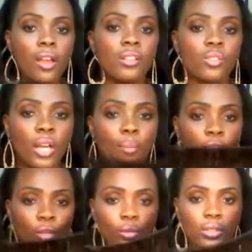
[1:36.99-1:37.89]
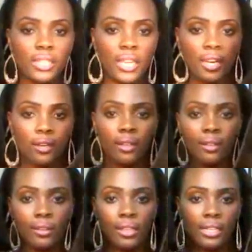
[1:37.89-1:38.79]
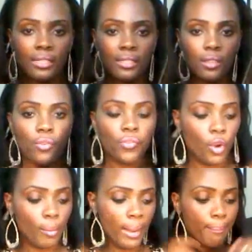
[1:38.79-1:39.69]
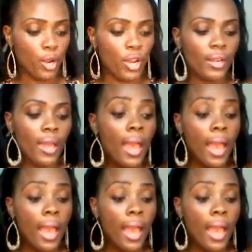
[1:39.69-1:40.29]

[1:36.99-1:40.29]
So I'll be using this for my bun.